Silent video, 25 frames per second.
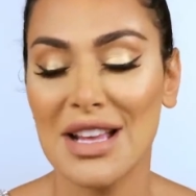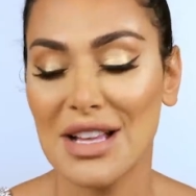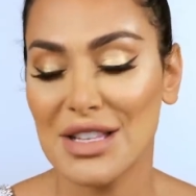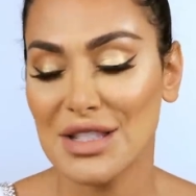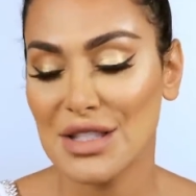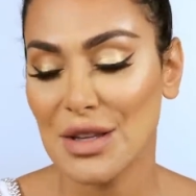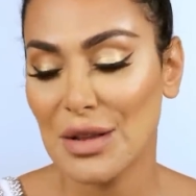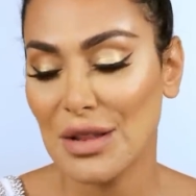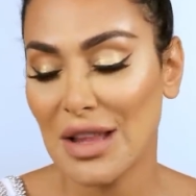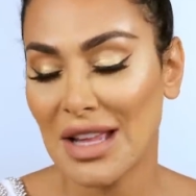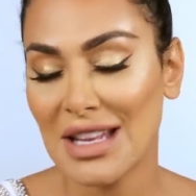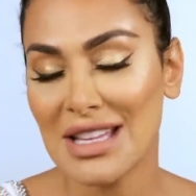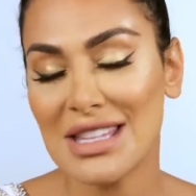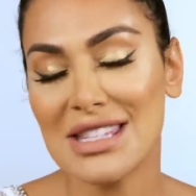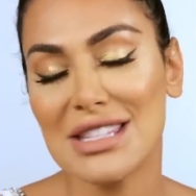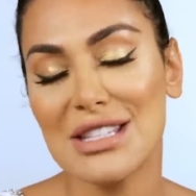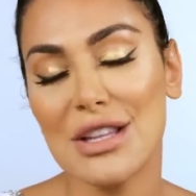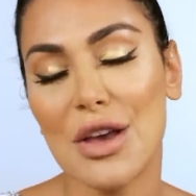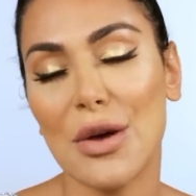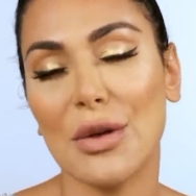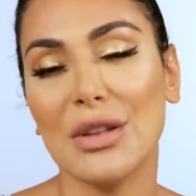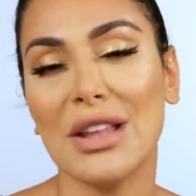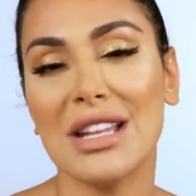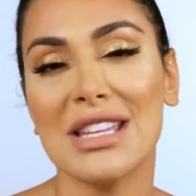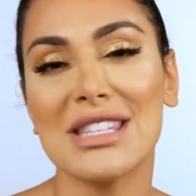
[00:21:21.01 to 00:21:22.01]
So let us
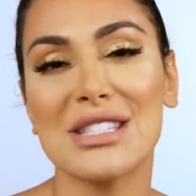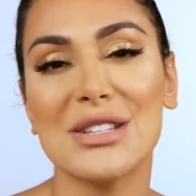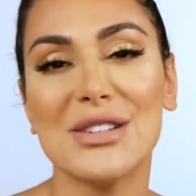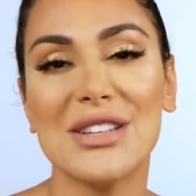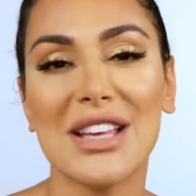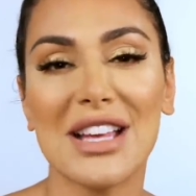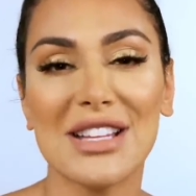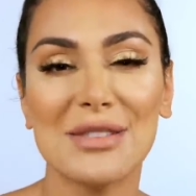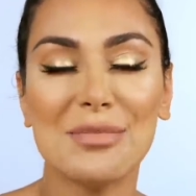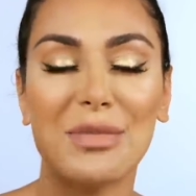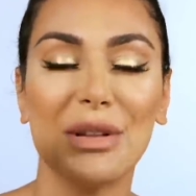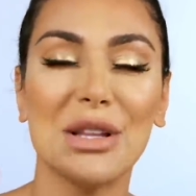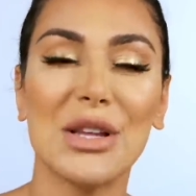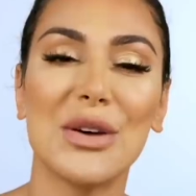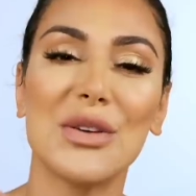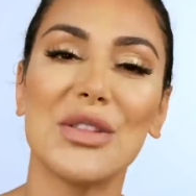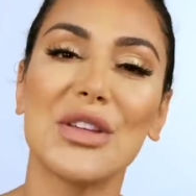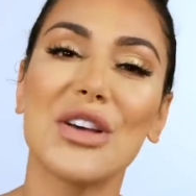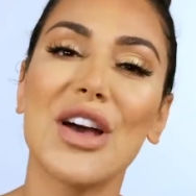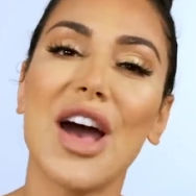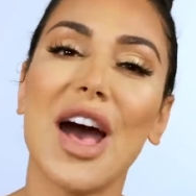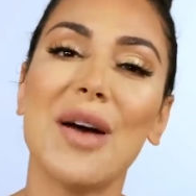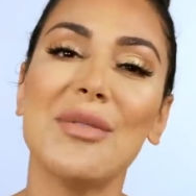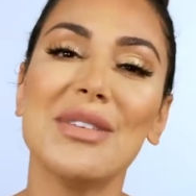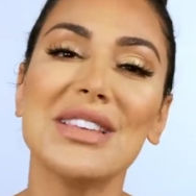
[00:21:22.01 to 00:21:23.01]
know. Let us know down below in the
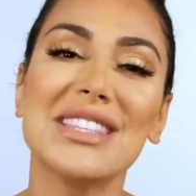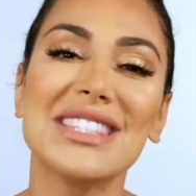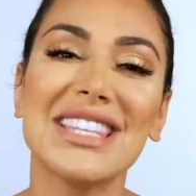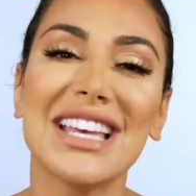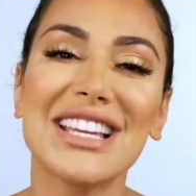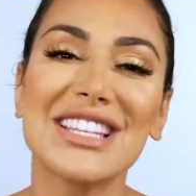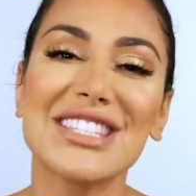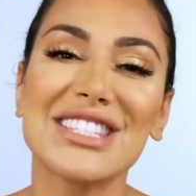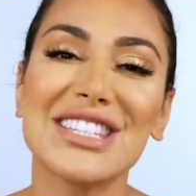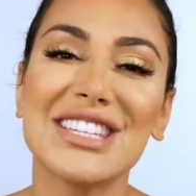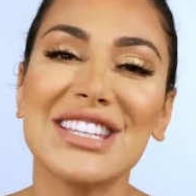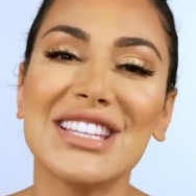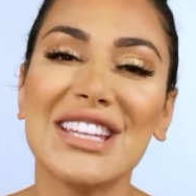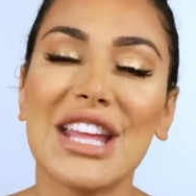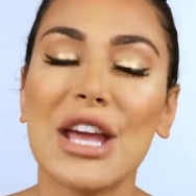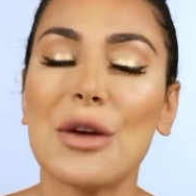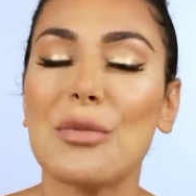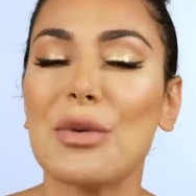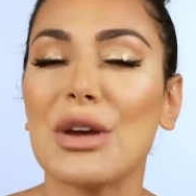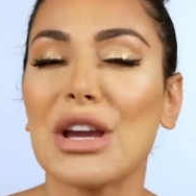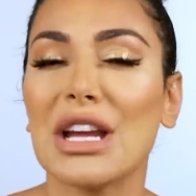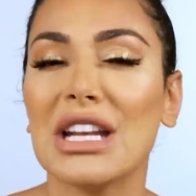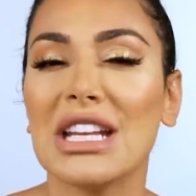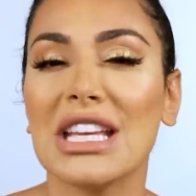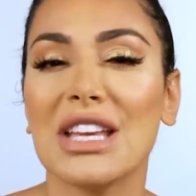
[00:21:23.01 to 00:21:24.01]
comment section and
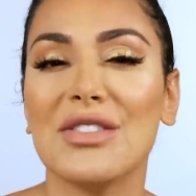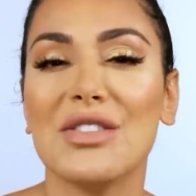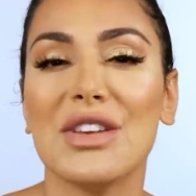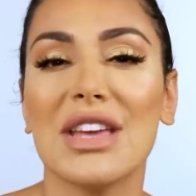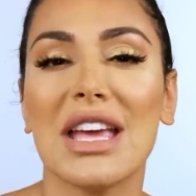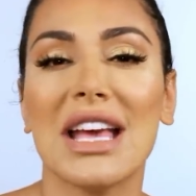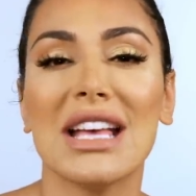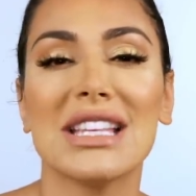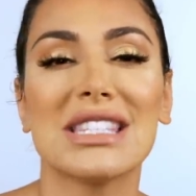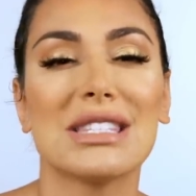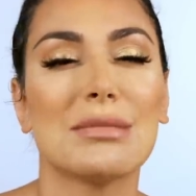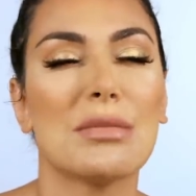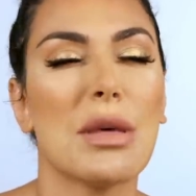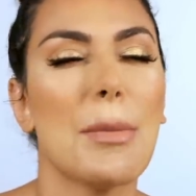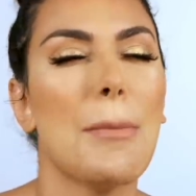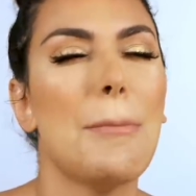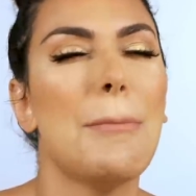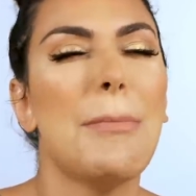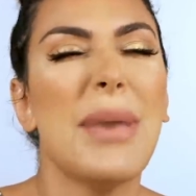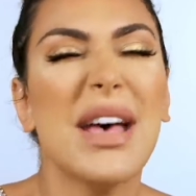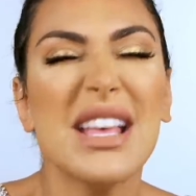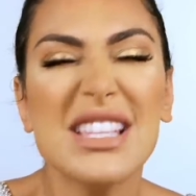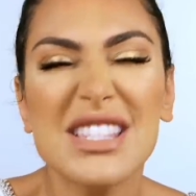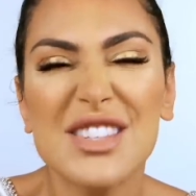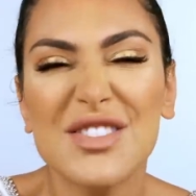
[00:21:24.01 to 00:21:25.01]
we're going to give you guys some of the
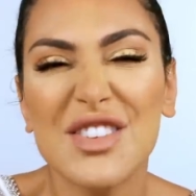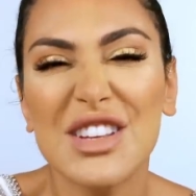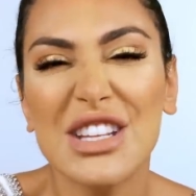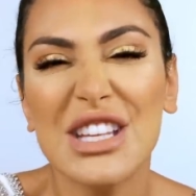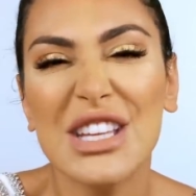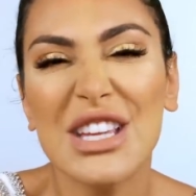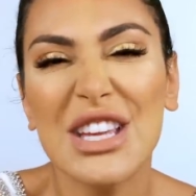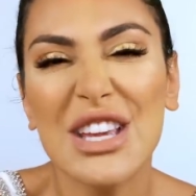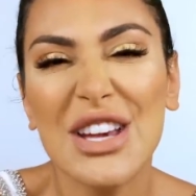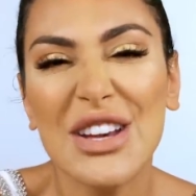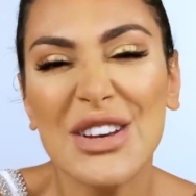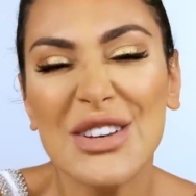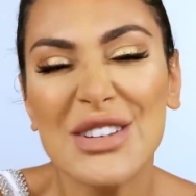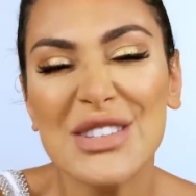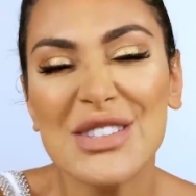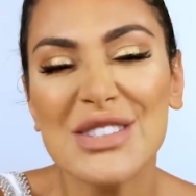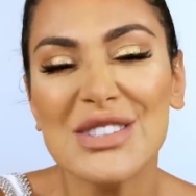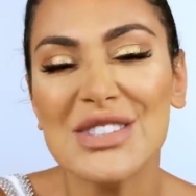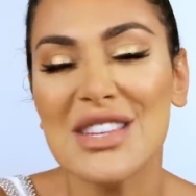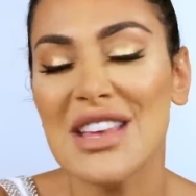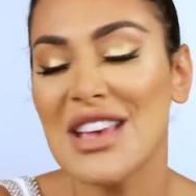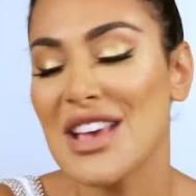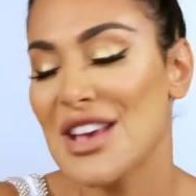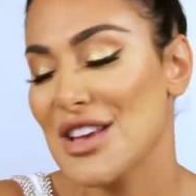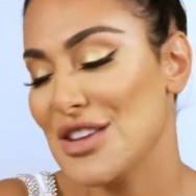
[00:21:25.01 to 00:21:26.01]
best videos
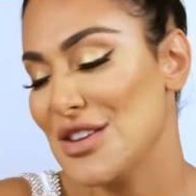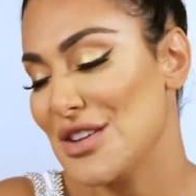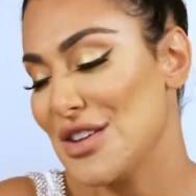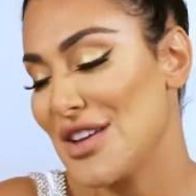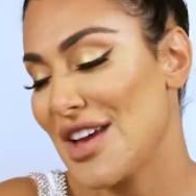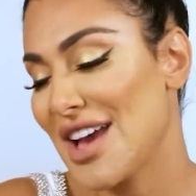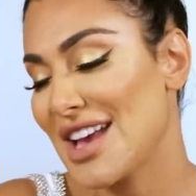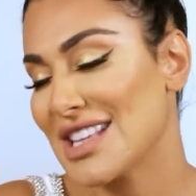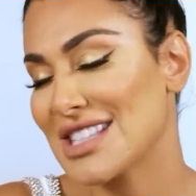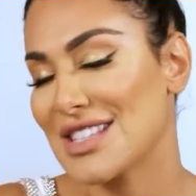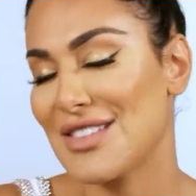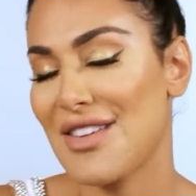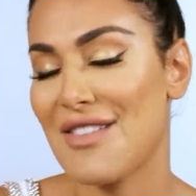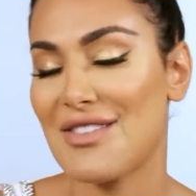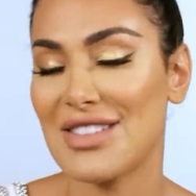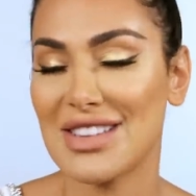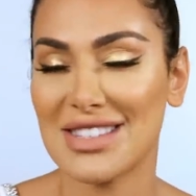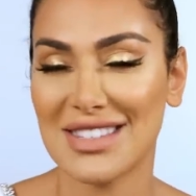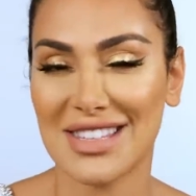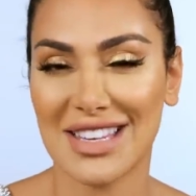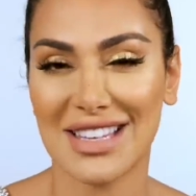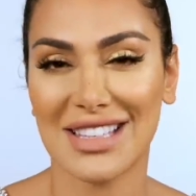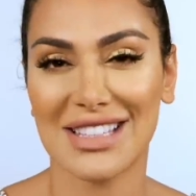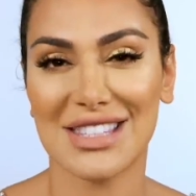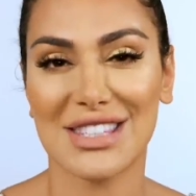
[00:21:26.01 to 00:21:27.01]
you guys have ever
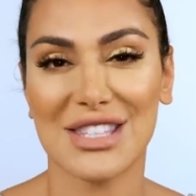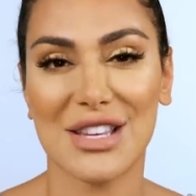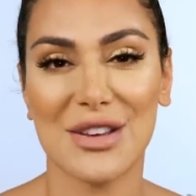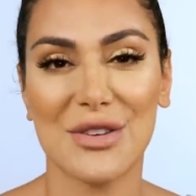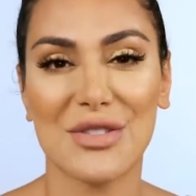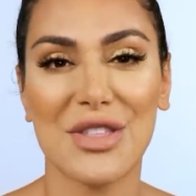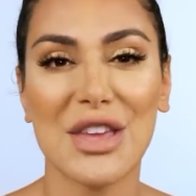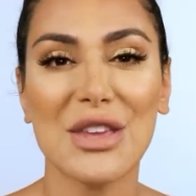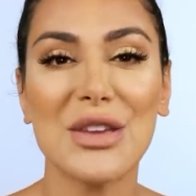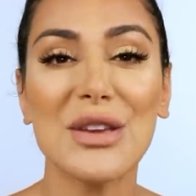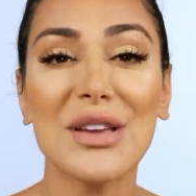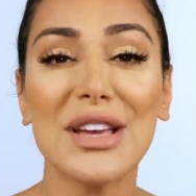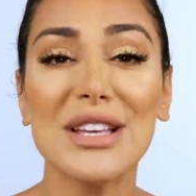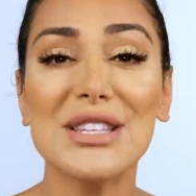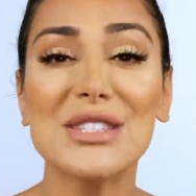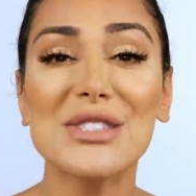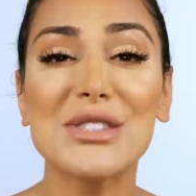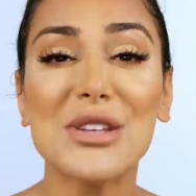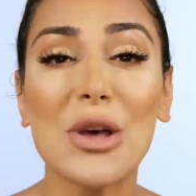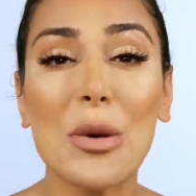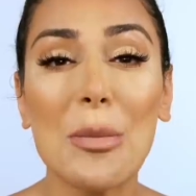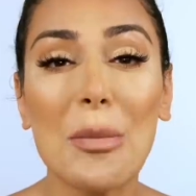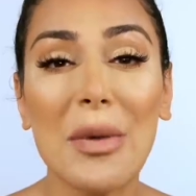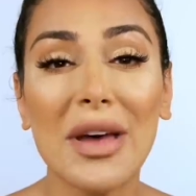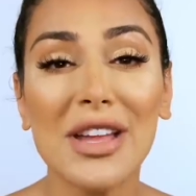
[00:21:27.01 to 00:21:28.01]
seen. So thank you guys
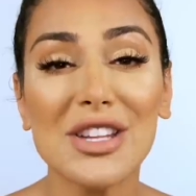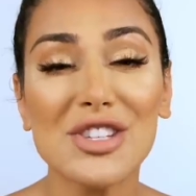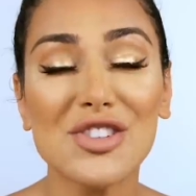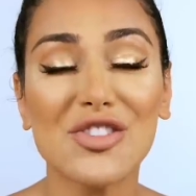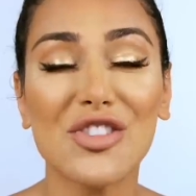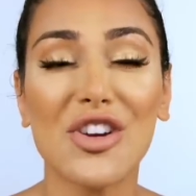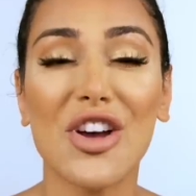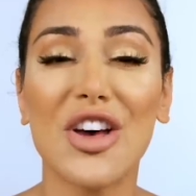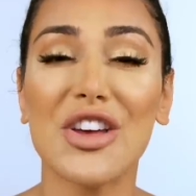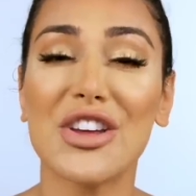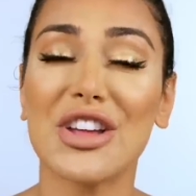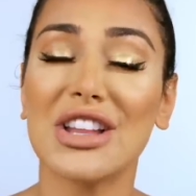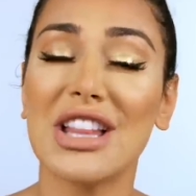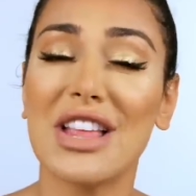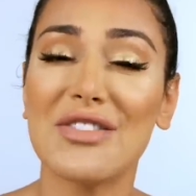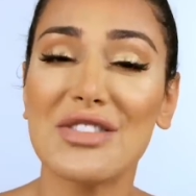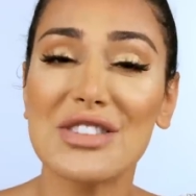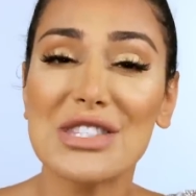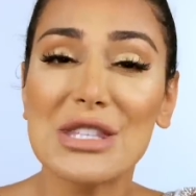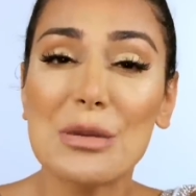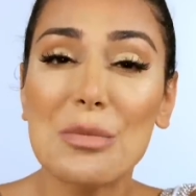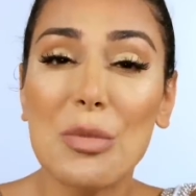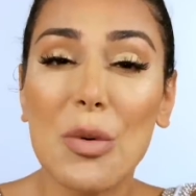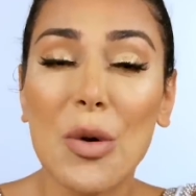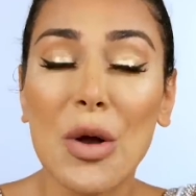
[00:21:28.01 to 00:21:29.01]
so much for all your love and
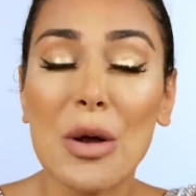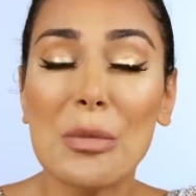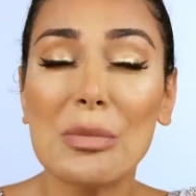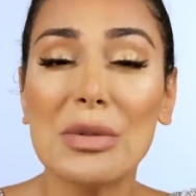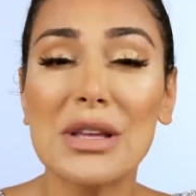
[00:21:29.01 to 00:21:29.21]
support.